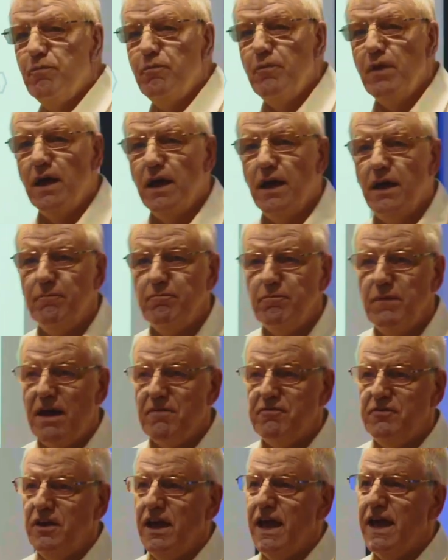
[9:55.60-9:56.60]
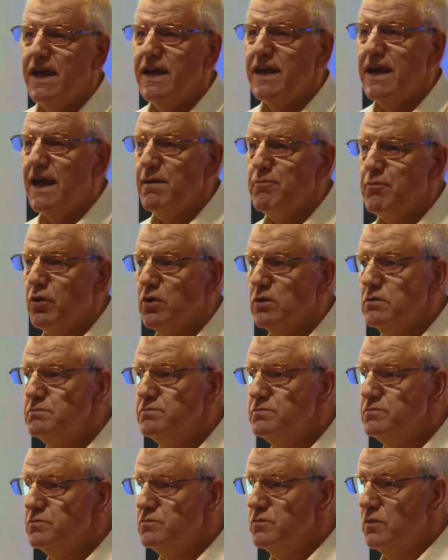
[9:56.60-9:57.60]
FDA in April,
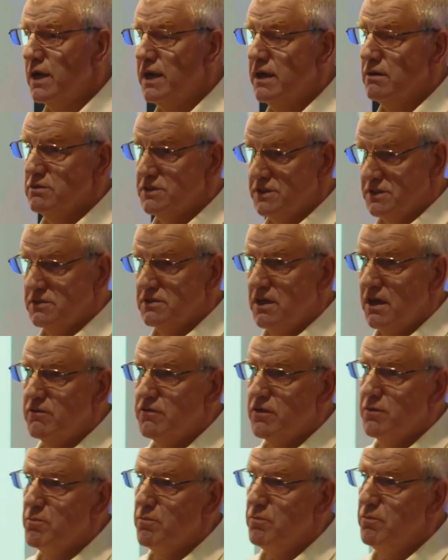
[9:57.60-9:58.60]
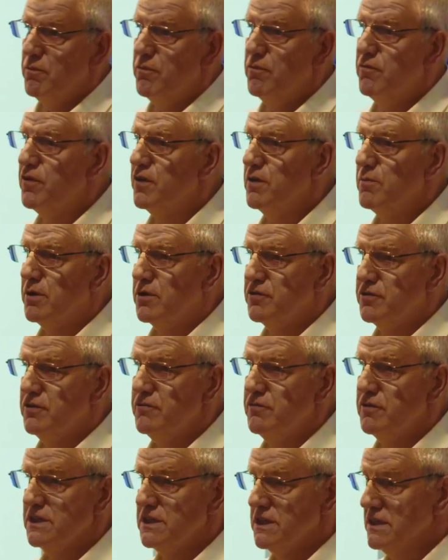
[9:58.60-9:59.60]
when I was over for the Boston
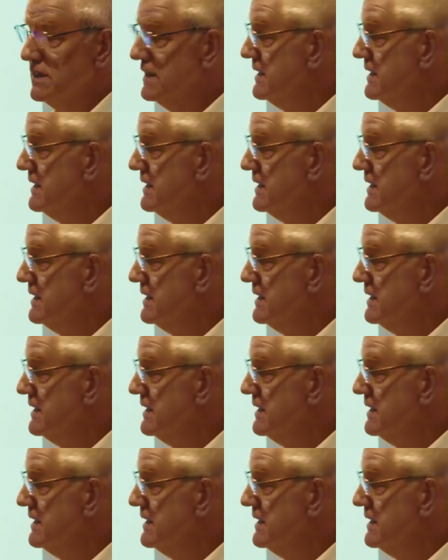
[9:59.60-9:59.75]
visit,